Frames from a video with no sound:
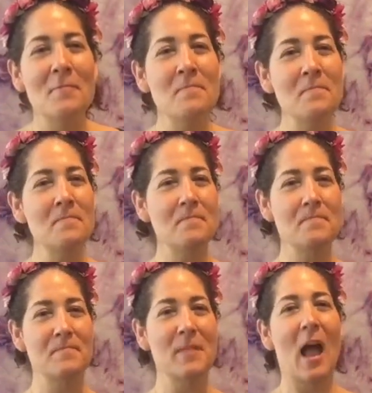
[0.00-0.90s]

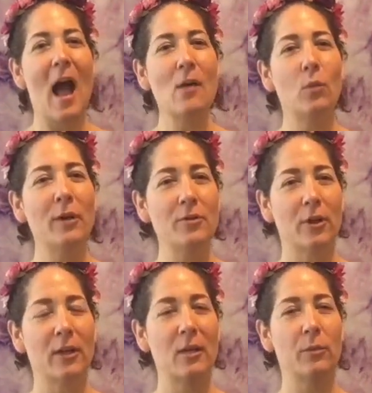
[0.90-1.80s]
Hmm, I
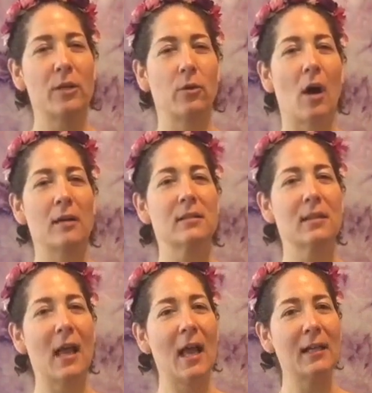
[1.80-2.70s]
wonder, can we cross
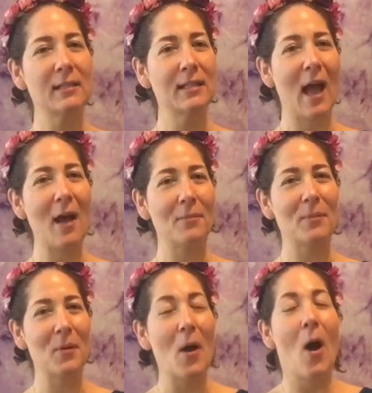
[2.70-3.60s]
and tap?
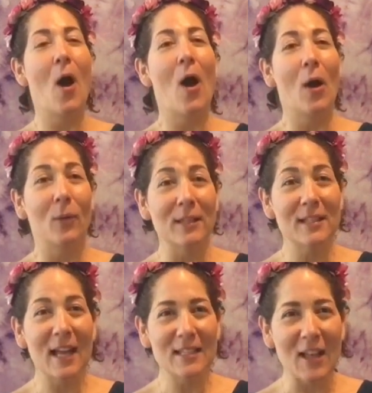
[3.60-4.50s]
Once
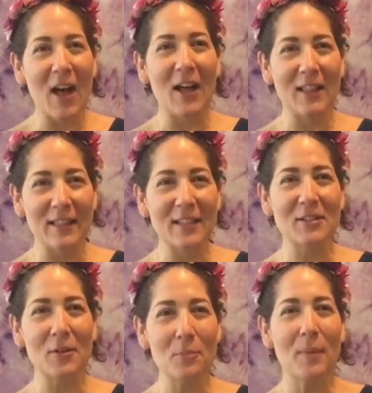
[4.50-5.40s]
I saw a
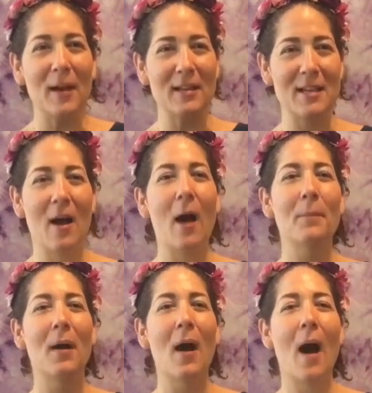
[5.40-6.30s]
little bunny
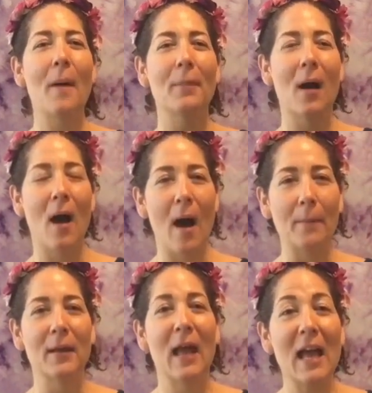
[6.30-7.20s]
hop, hop, hop.